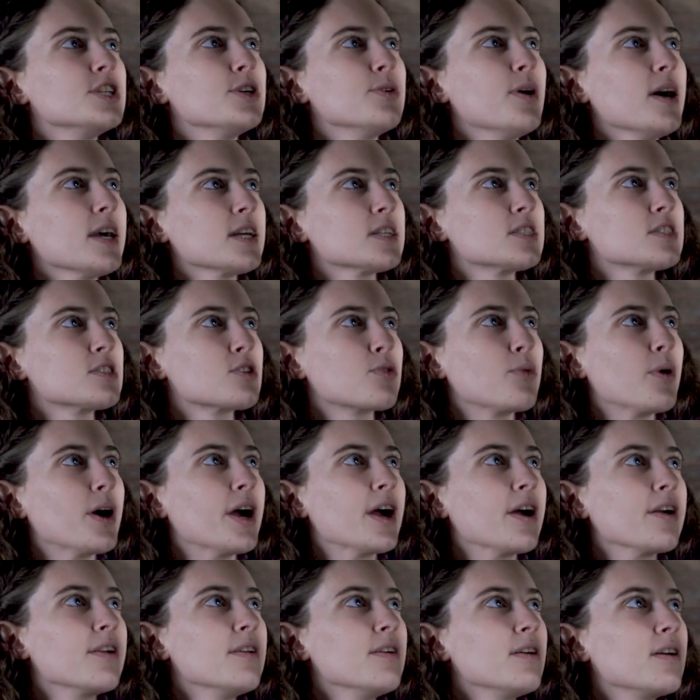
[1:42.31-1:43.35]
2x
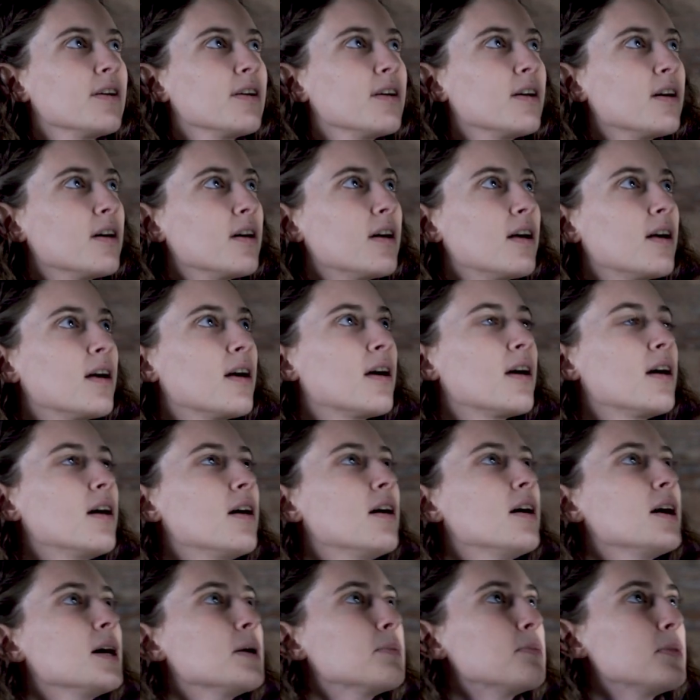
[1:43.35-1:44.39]
squared
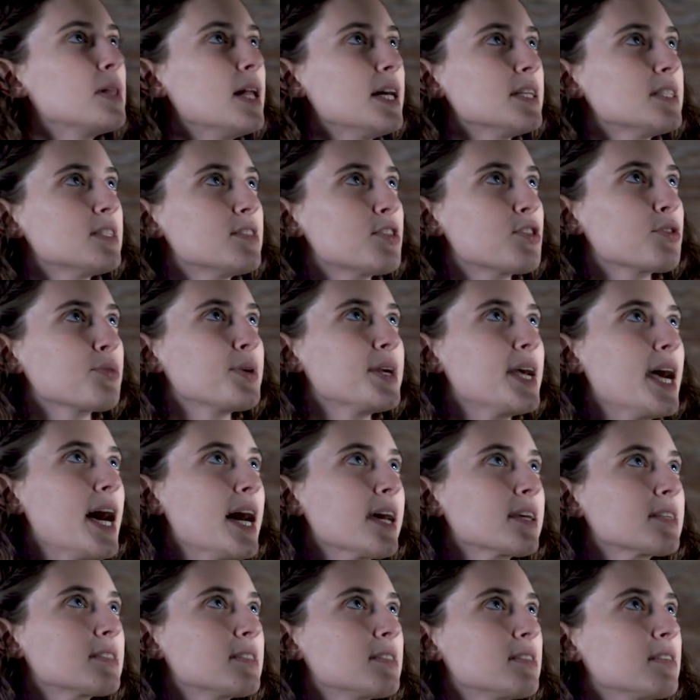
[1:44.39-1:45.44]
plus
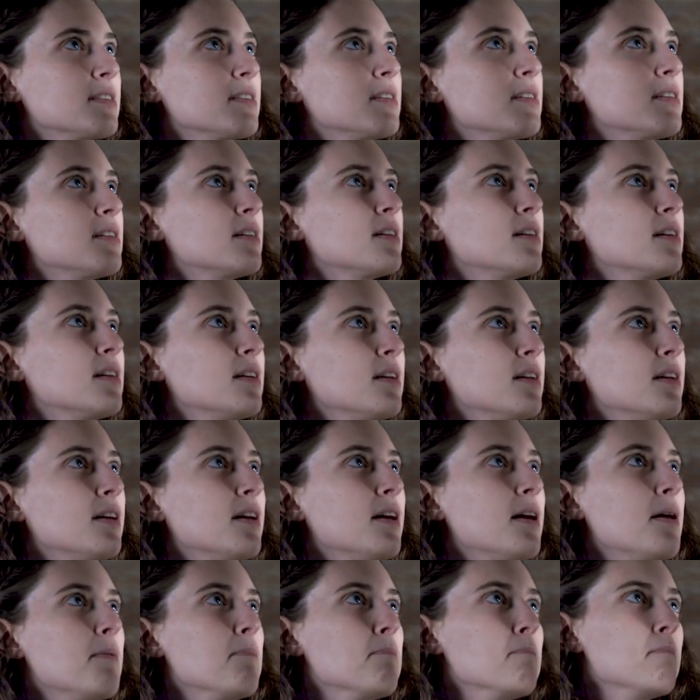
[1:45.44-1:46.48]
3x
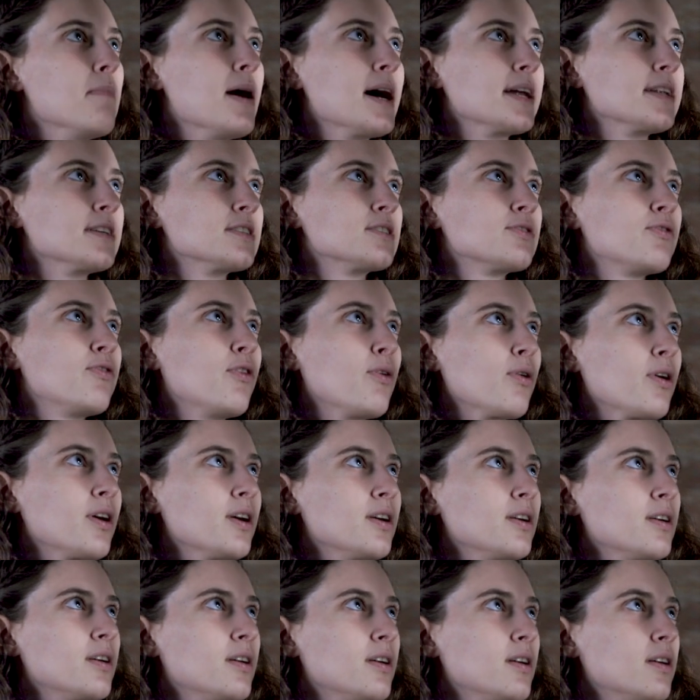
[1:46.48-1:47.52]
minus
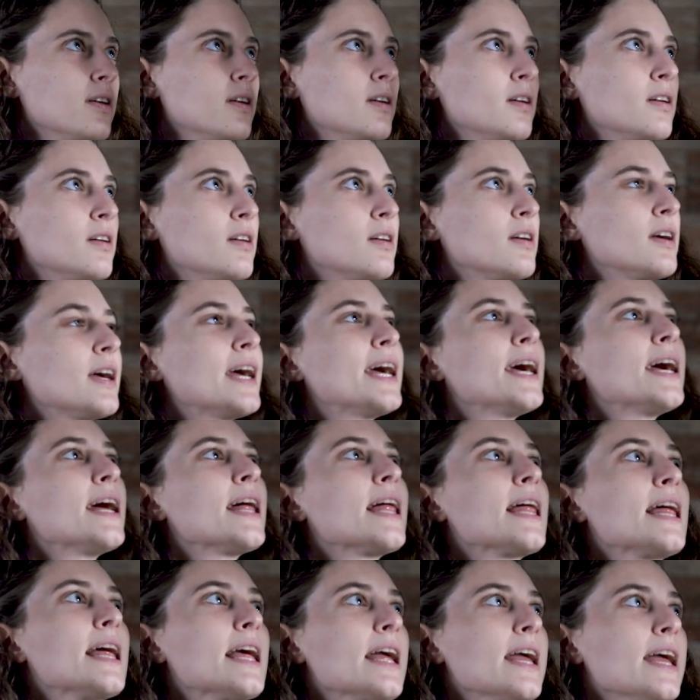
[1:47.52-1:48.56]
4
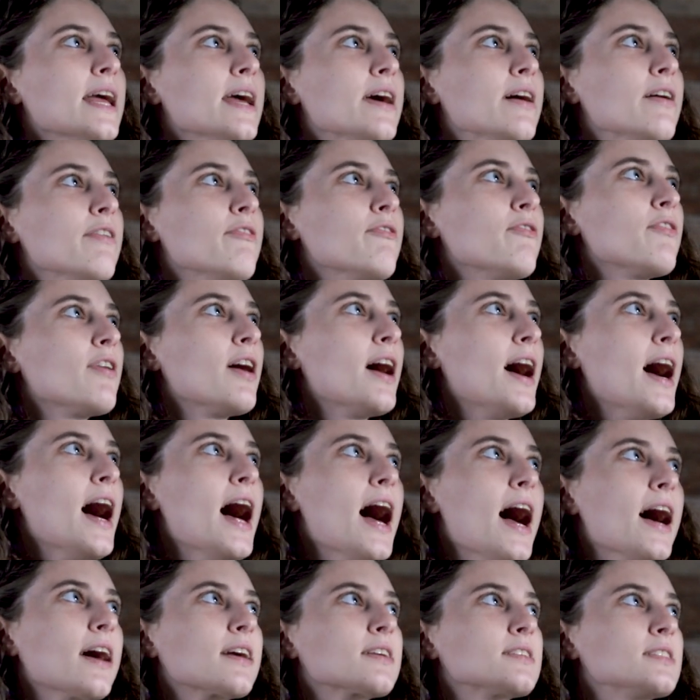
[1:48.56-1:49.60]
if
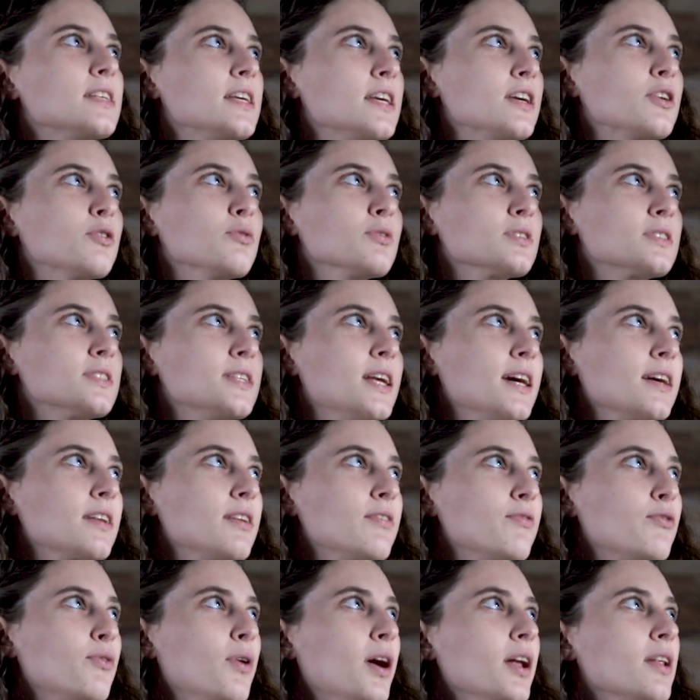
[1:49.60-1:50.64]
x equals
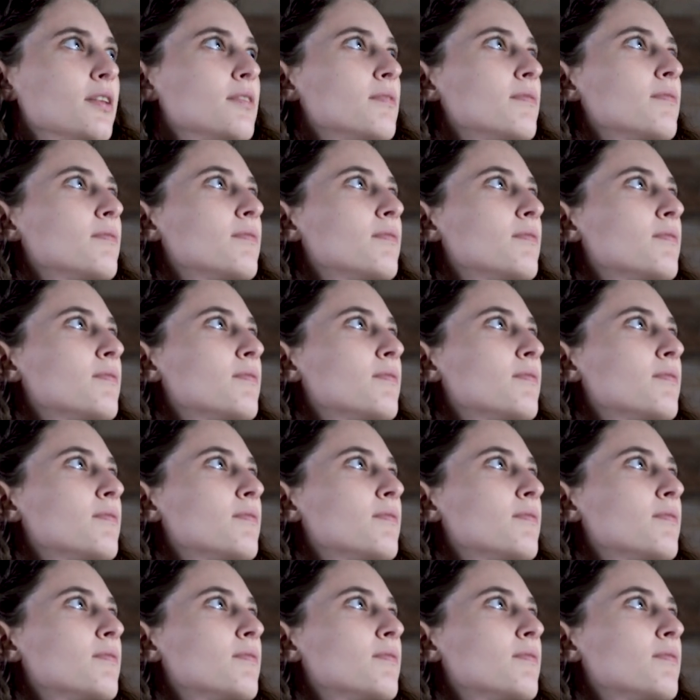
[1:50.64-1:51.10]
negative 1.